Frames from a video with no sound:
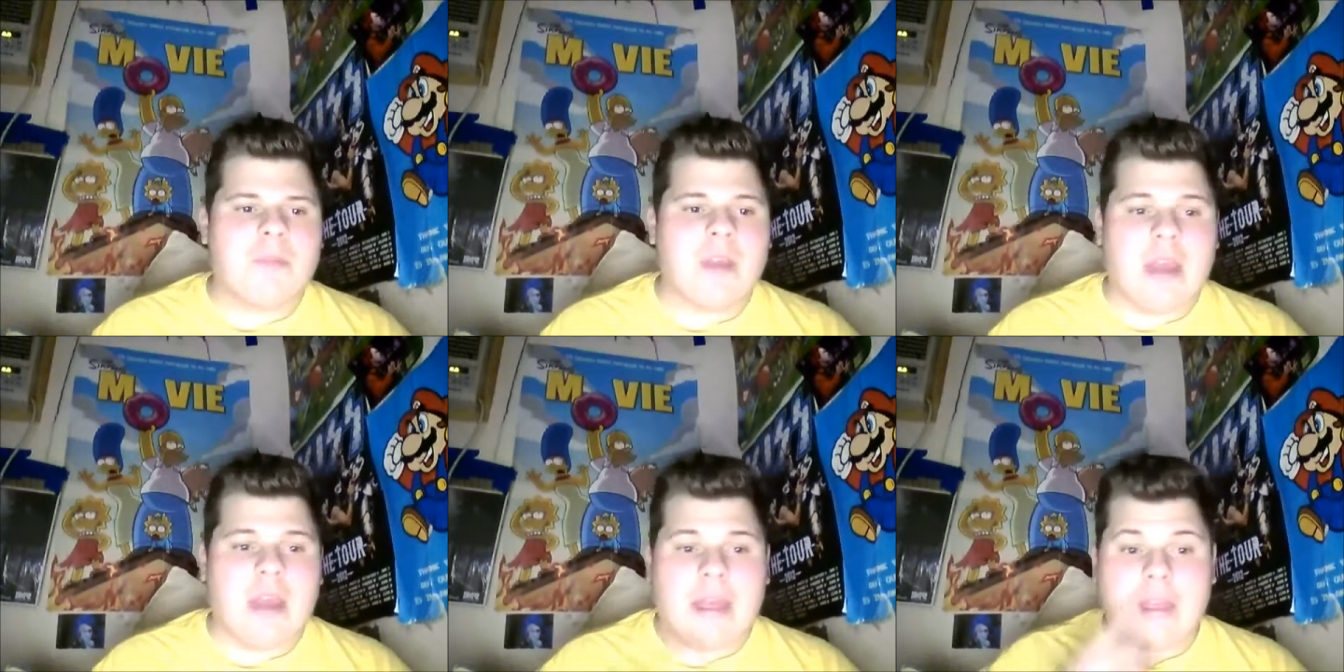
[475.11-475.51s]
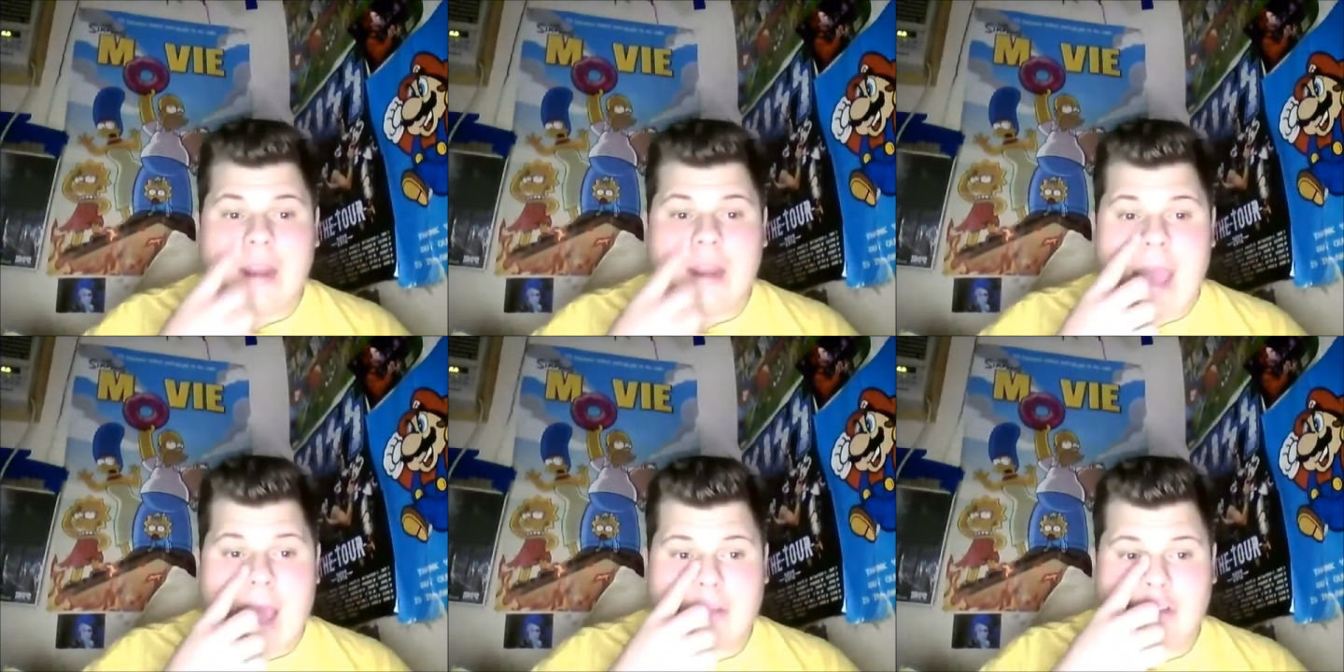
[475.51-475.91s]
And then
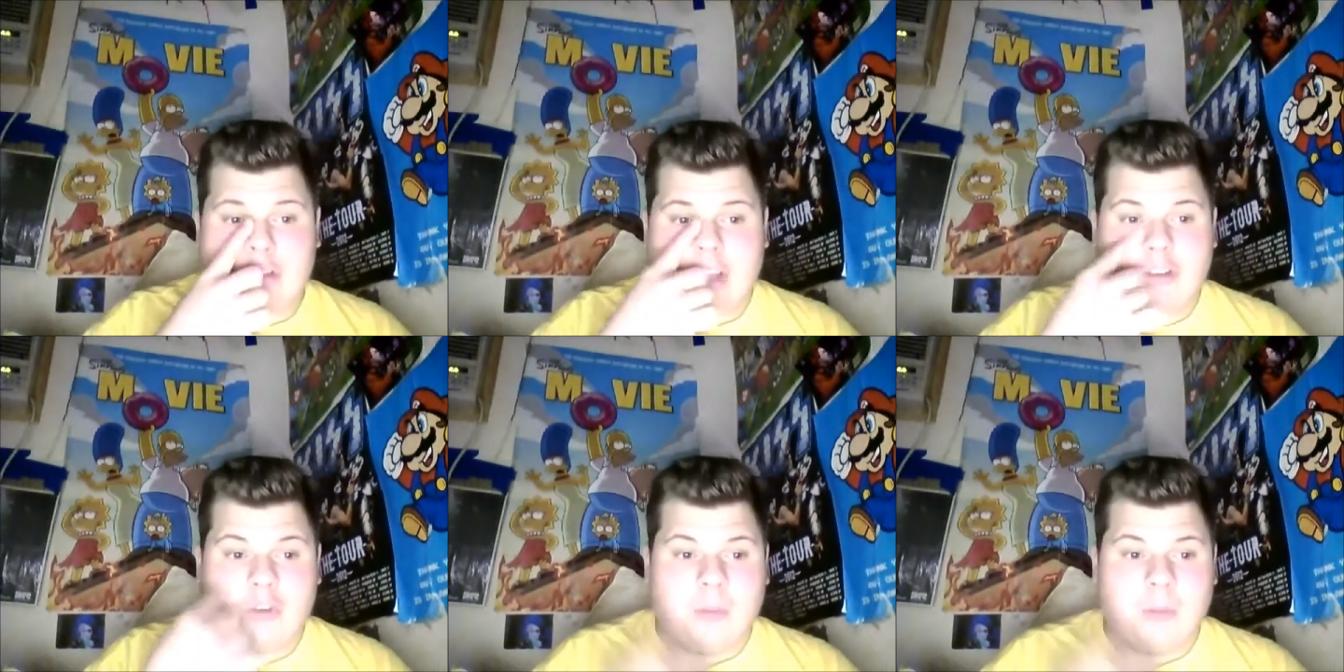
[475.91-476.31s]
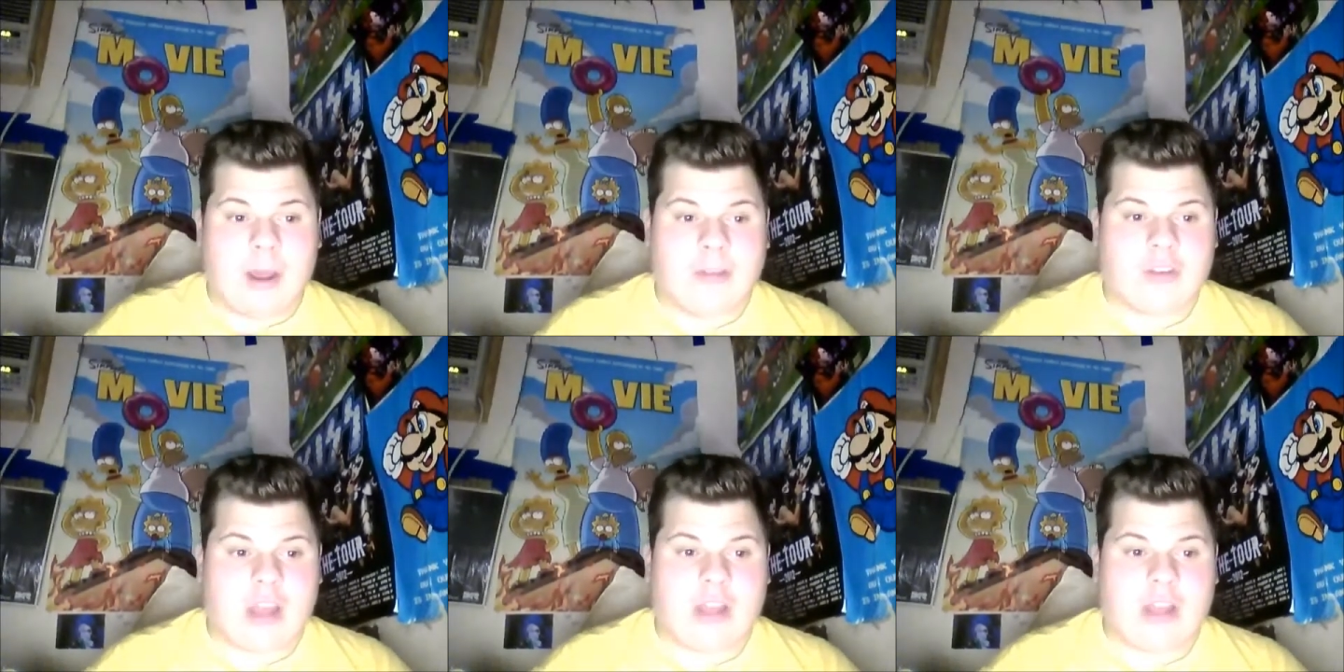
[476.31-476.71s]
Ascot, 2
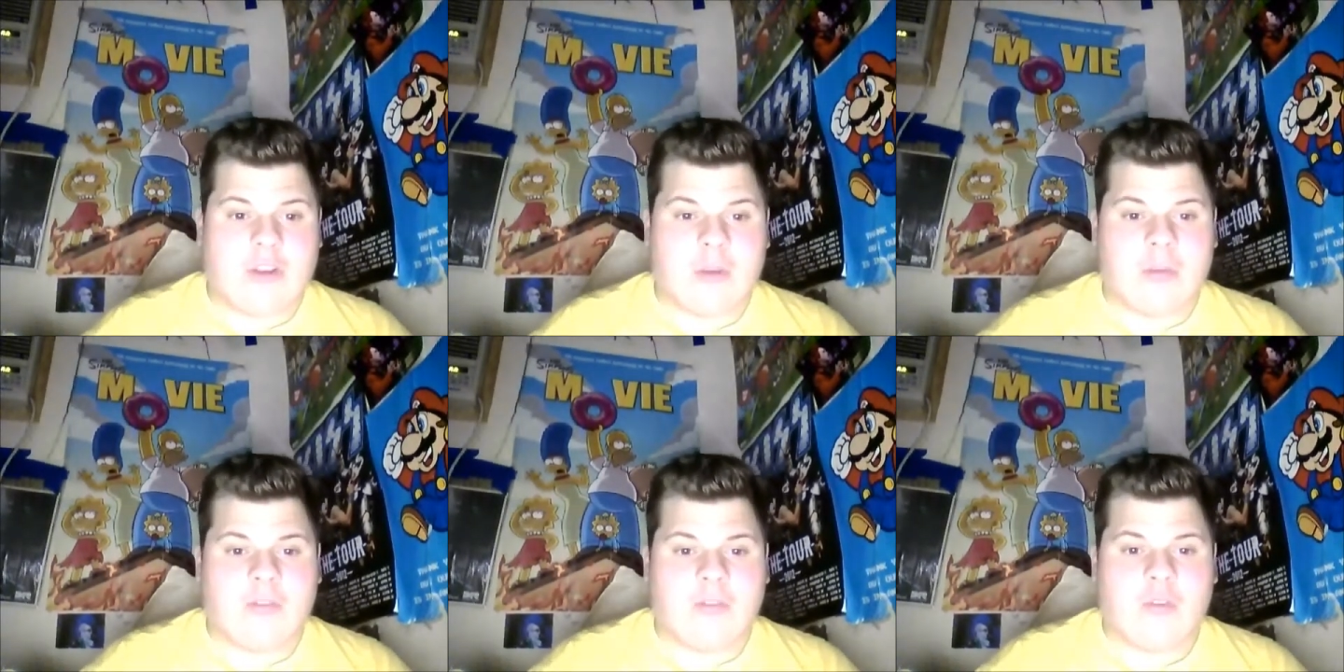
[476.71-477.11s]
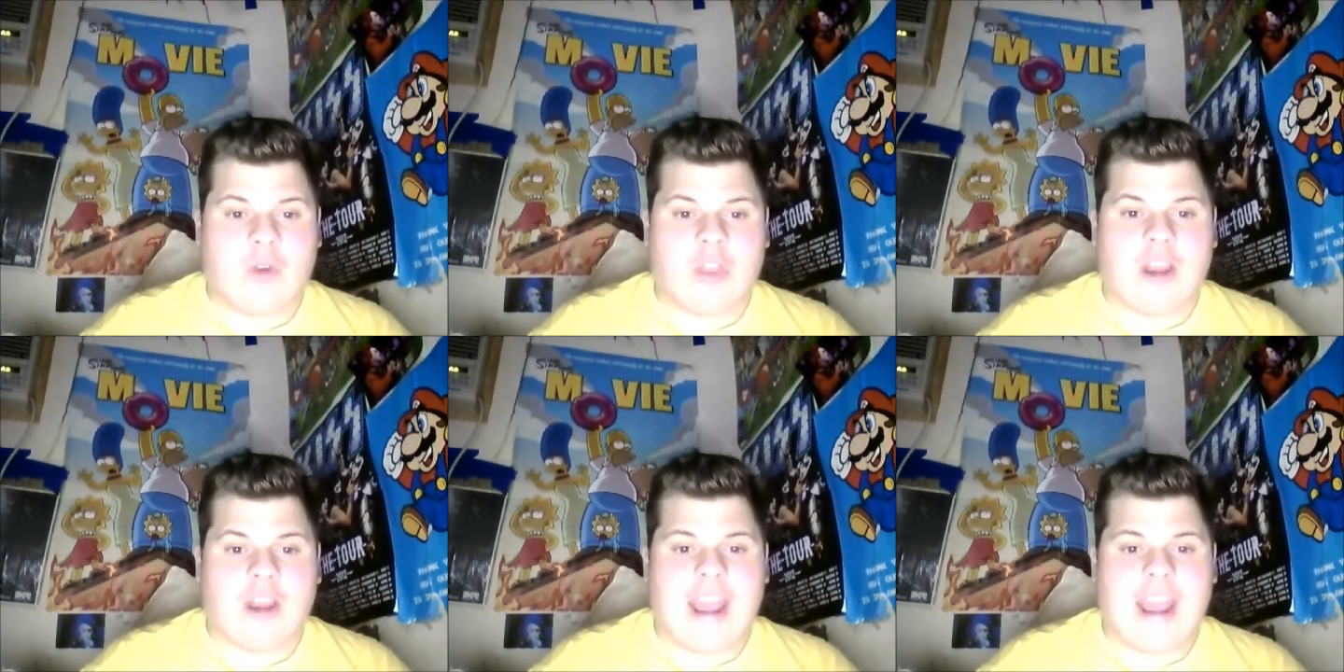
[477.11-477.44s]
miles, October 4th in a